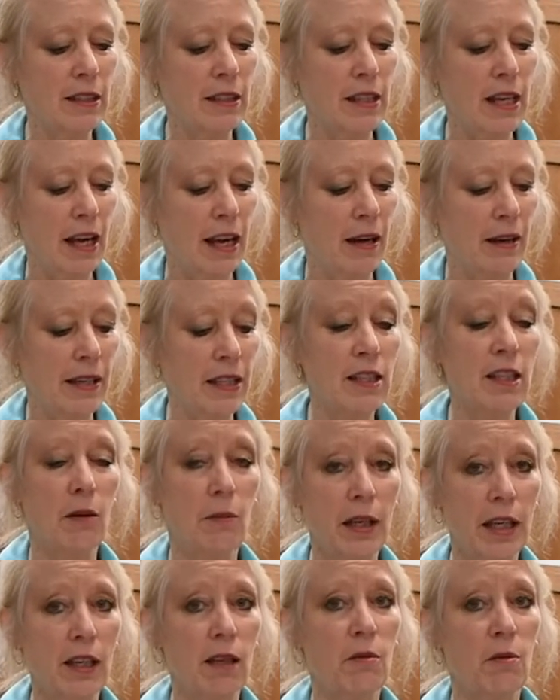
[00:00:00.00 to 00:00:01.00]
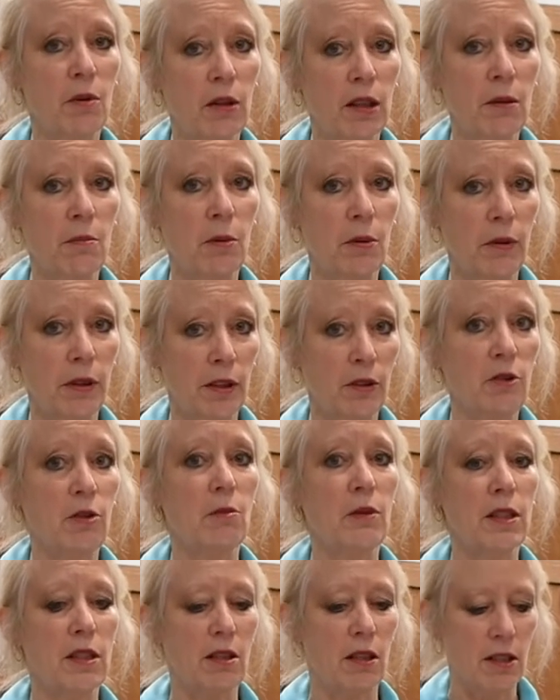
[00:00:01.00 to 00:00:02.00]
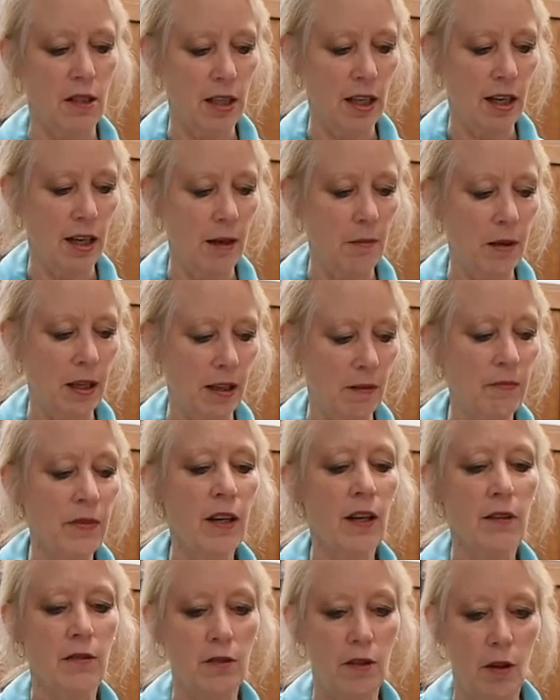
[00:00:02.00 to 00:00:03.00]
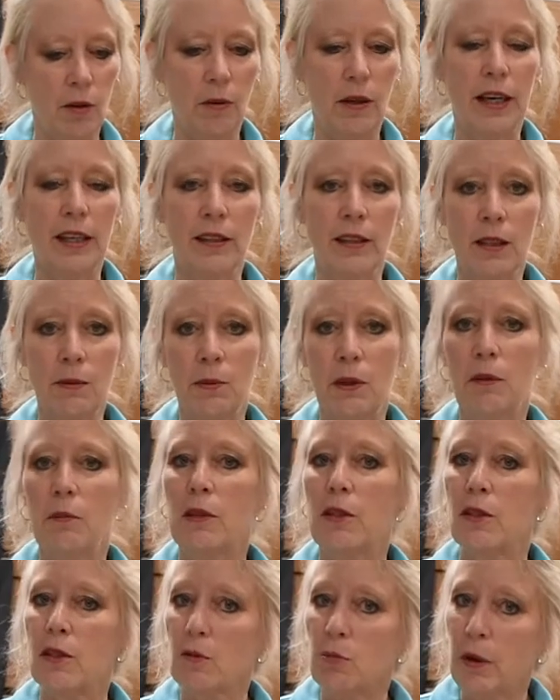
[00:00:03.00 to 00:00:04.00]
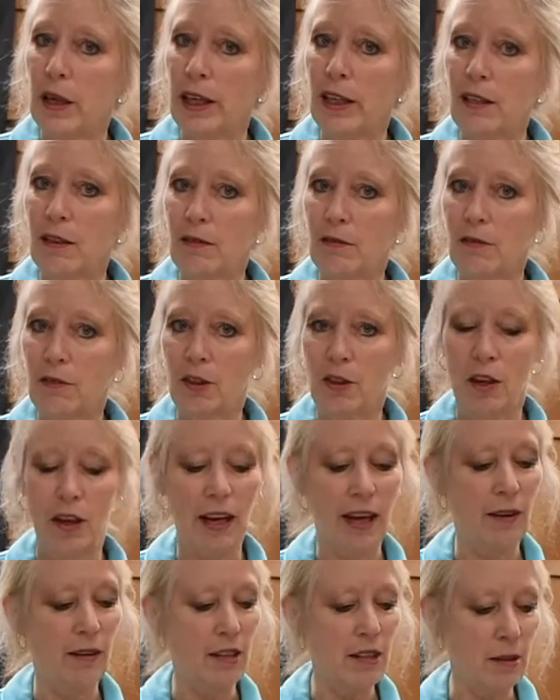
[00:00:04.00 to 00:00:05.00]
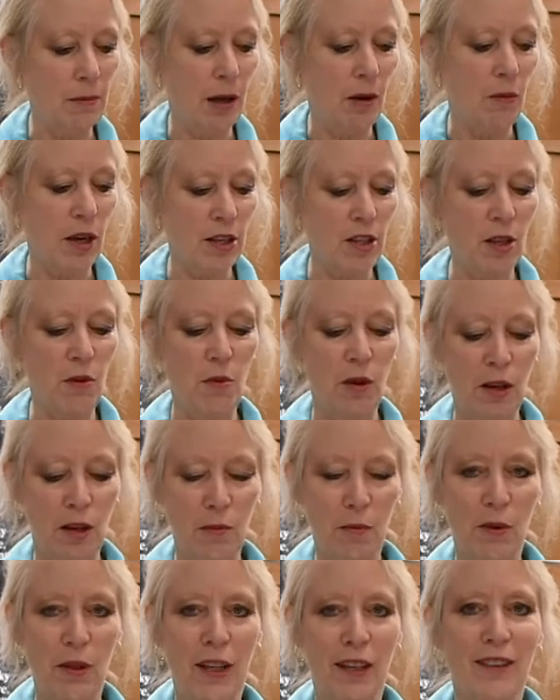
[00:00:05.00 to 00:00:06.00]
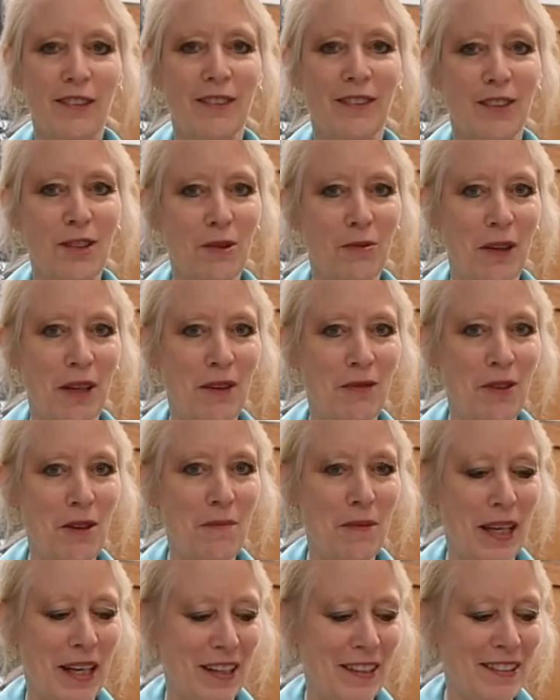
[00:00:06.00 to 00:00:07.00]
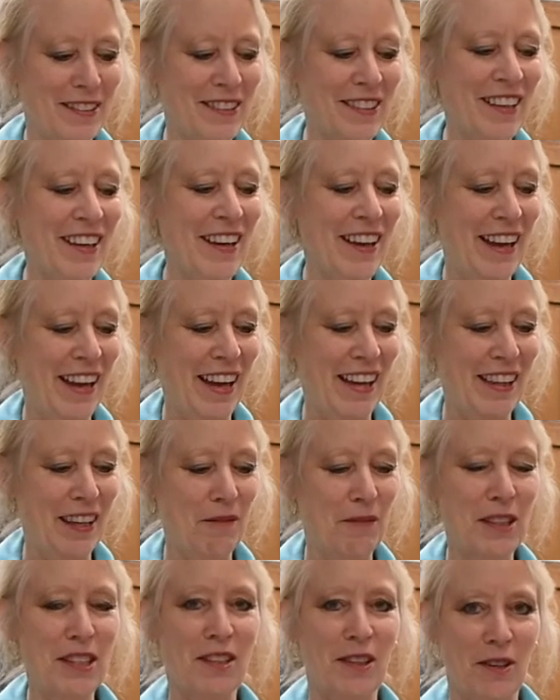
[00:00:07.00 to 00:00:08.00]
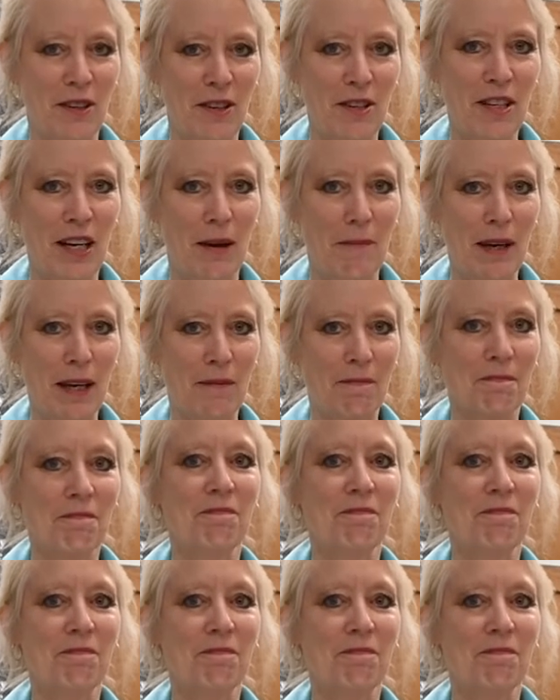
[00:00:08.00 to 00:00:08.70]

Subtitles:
Until we get a rolling boil do we start timing. So at this point we just wait. You know how it is about watching water boil. Just wait a few minutes and then we start our timing.